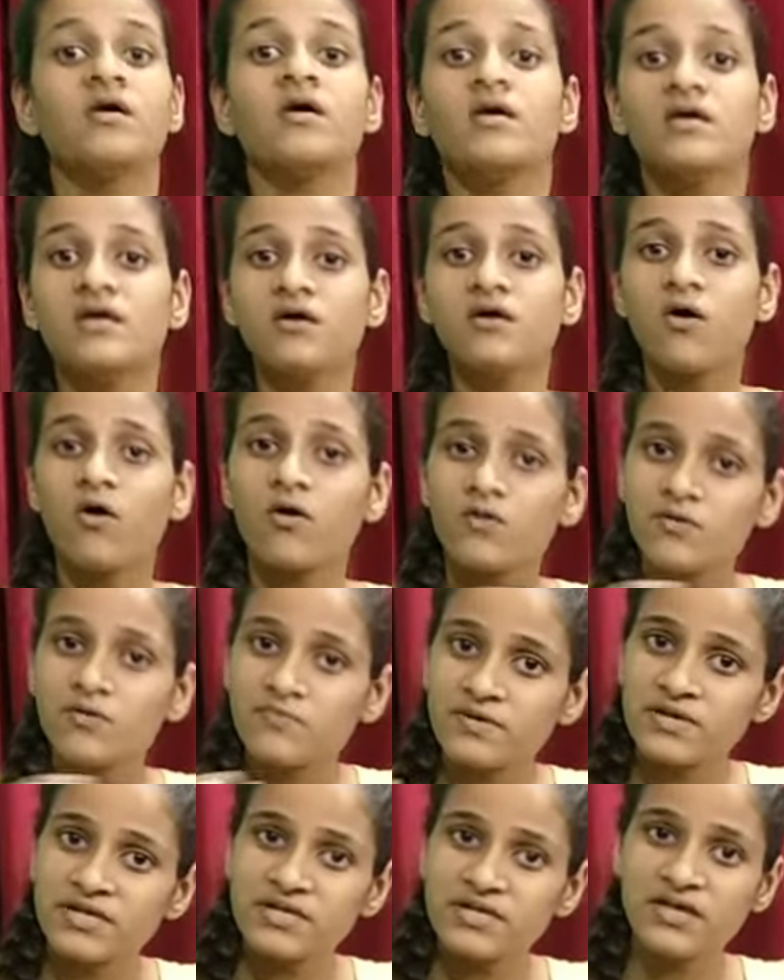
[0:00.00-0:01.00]
all over
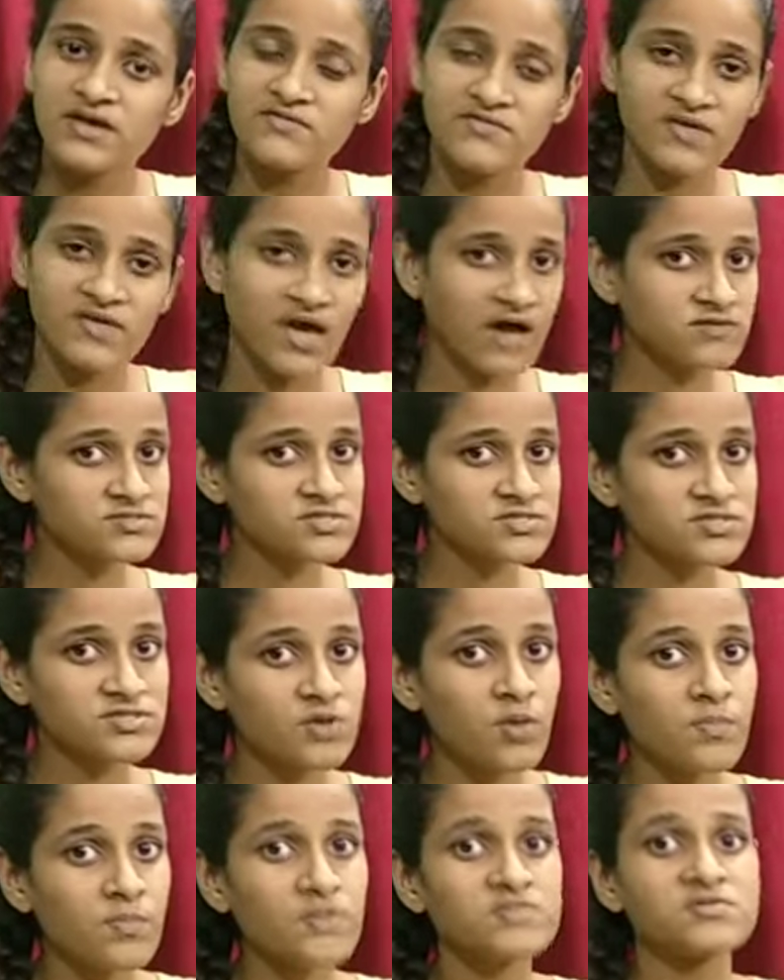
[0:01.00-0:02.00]
India we have so
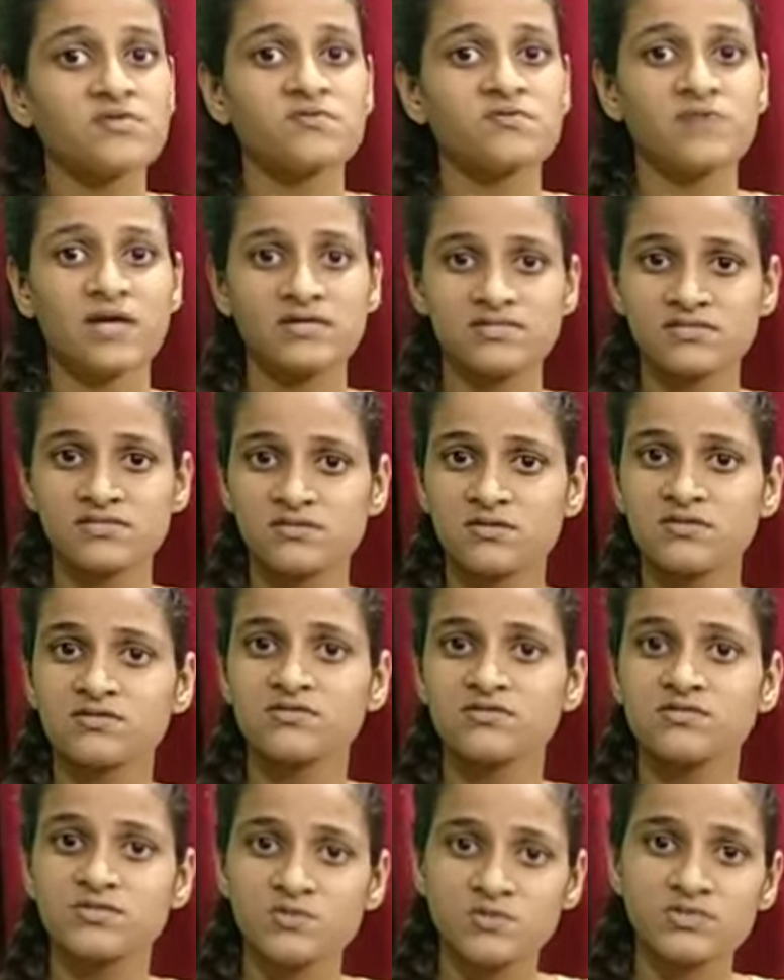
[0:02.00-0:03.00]
much of natural
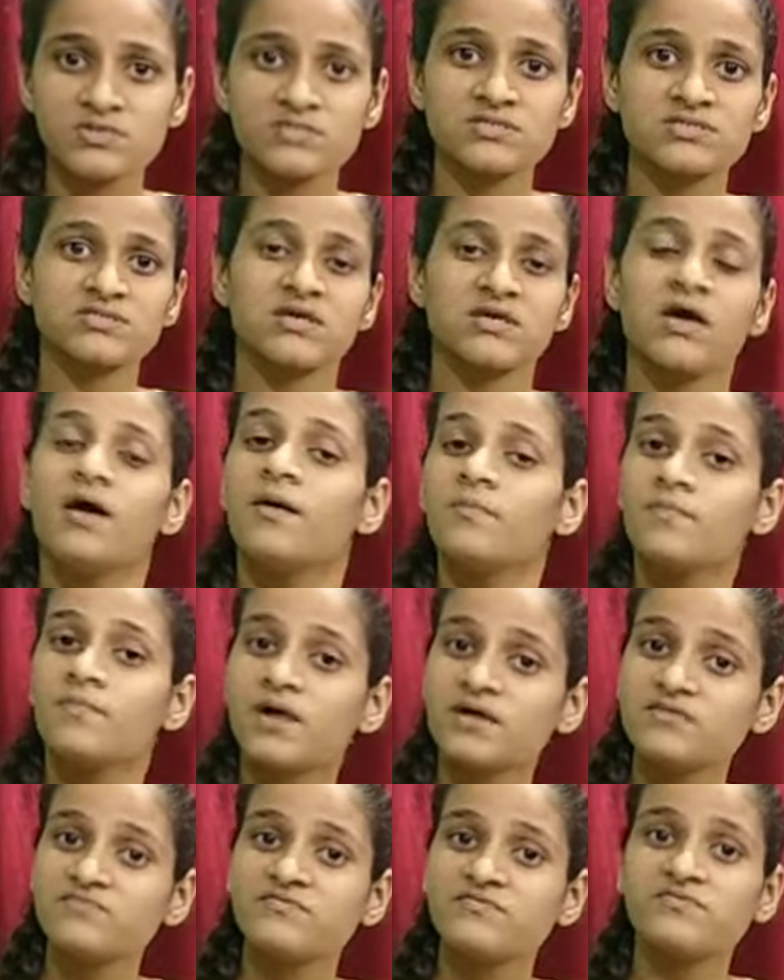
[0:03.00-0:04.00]
resources, but
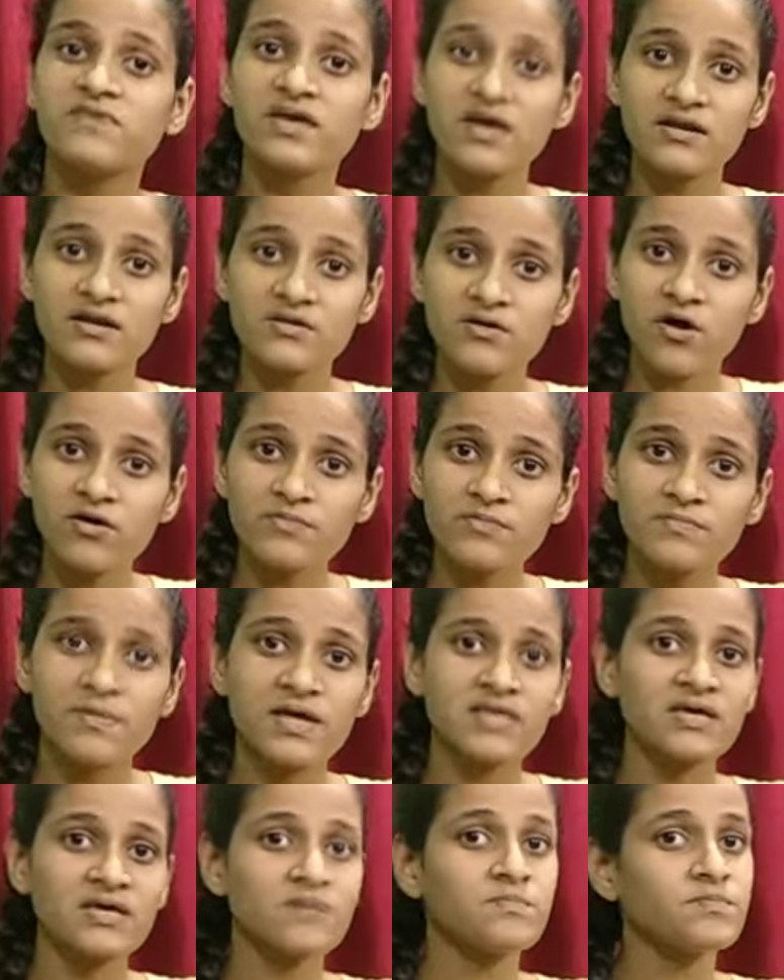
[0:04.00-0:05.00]
we are not
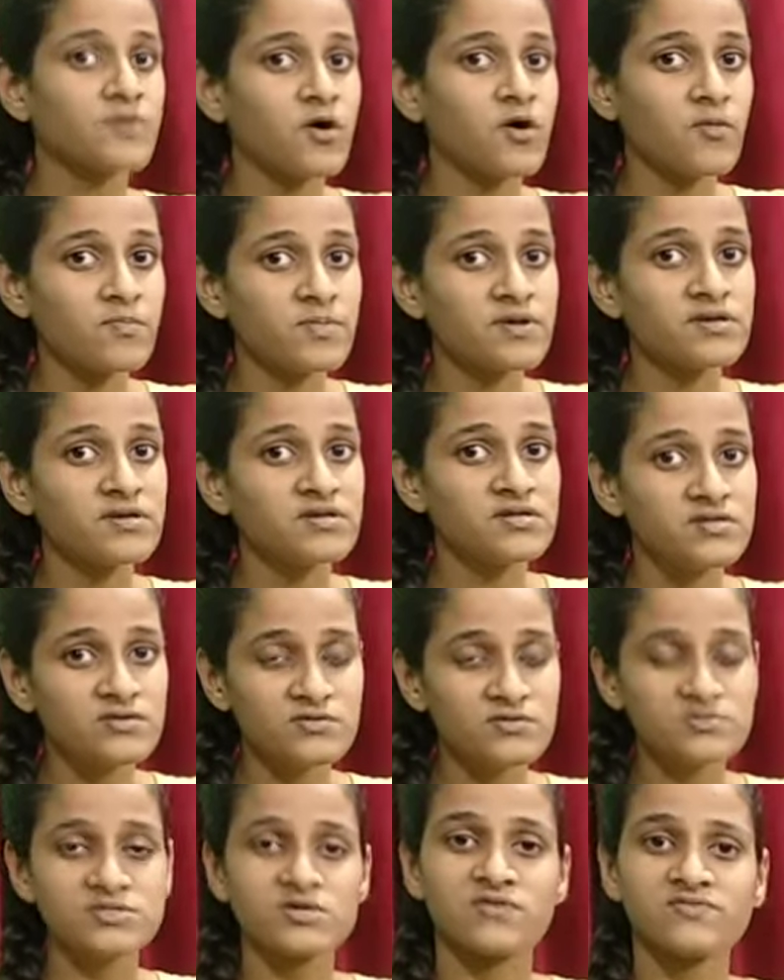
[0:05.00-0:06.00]
making proper use
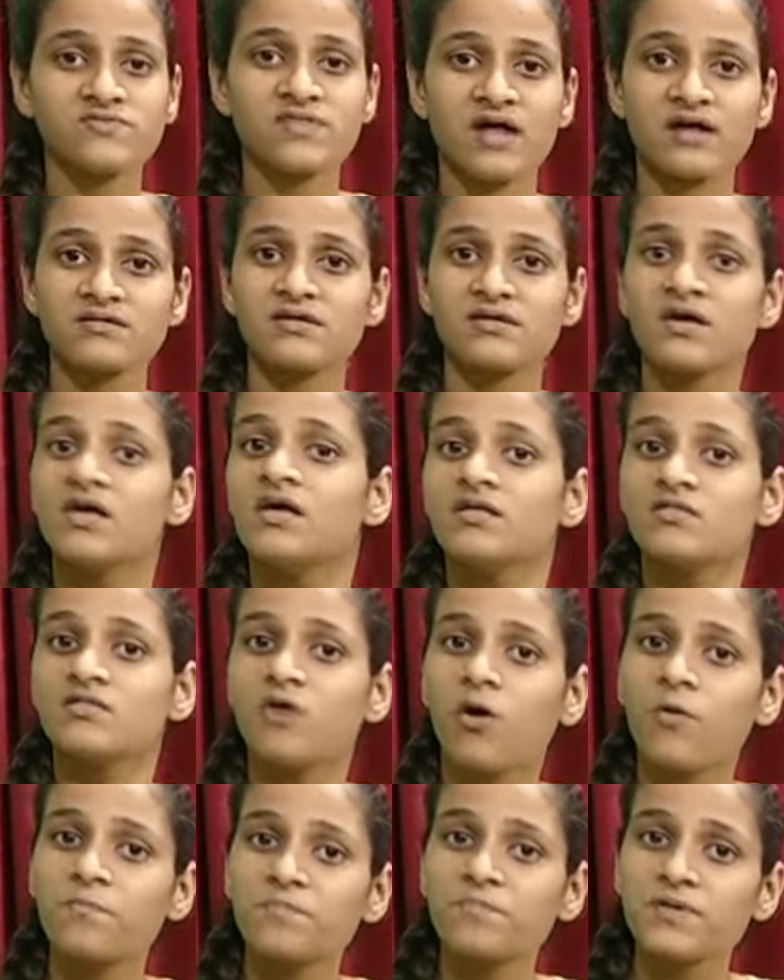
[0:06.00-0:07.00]
of that. The
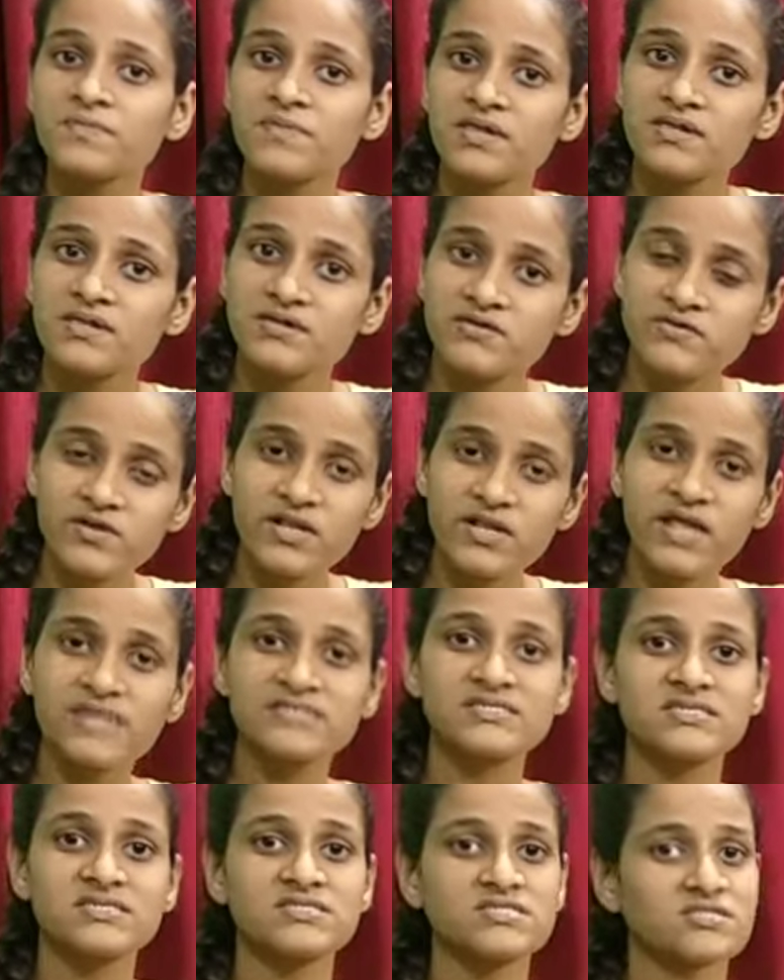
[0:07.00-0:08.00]
optimal
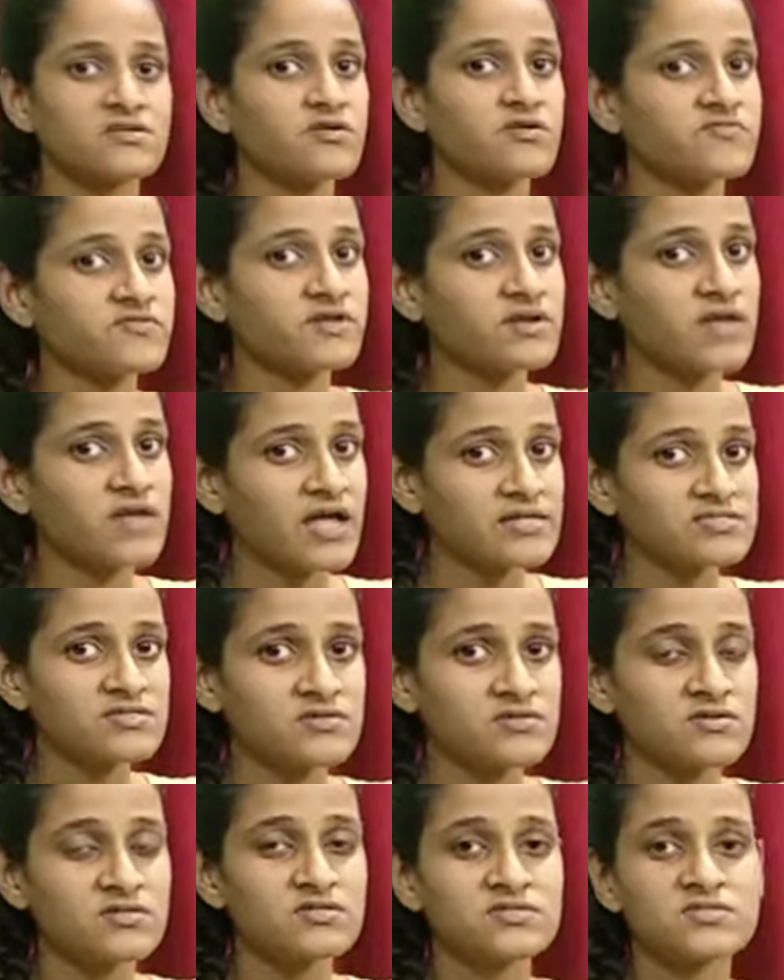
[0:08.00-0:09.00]
utilization of the natural
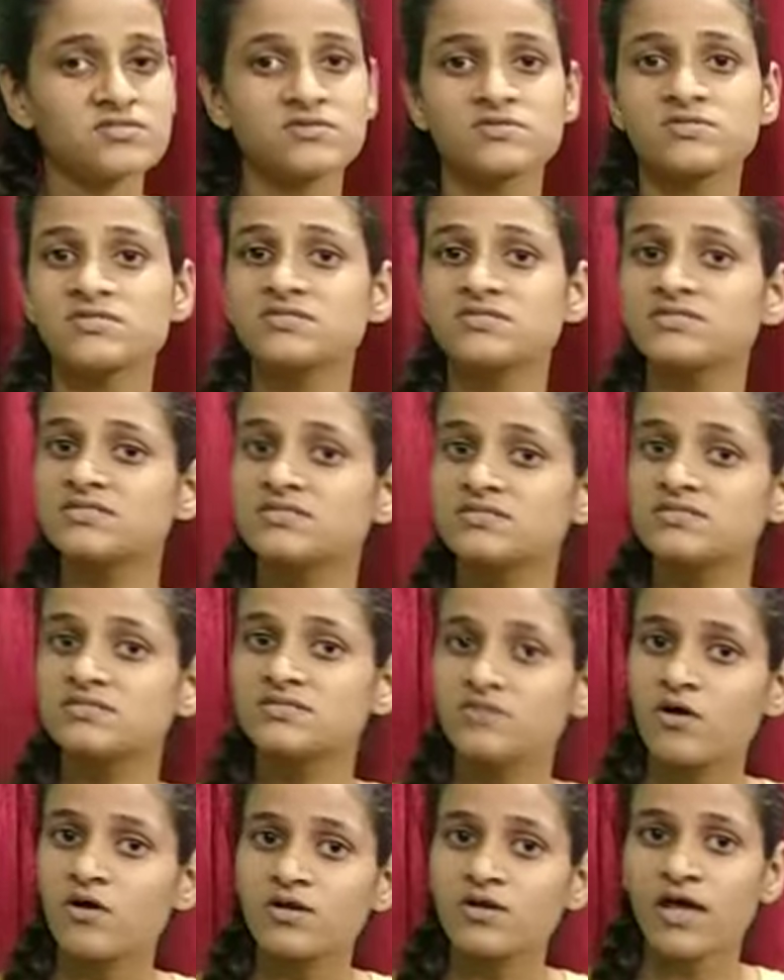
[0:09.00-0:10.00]
resources is
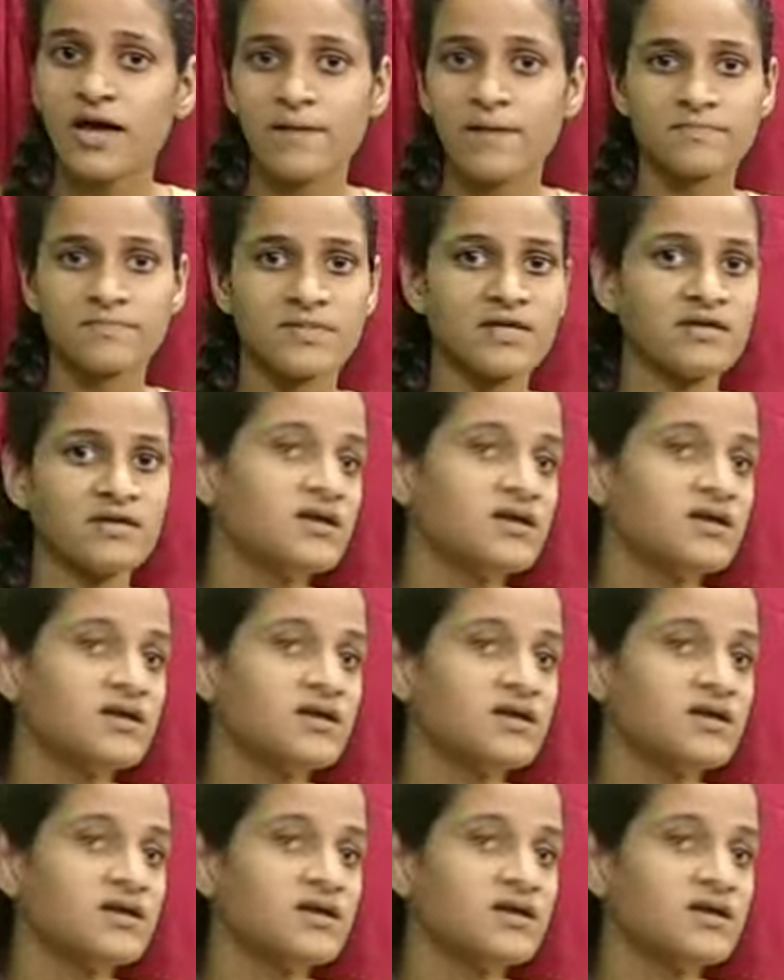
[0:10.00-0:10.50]
not happening.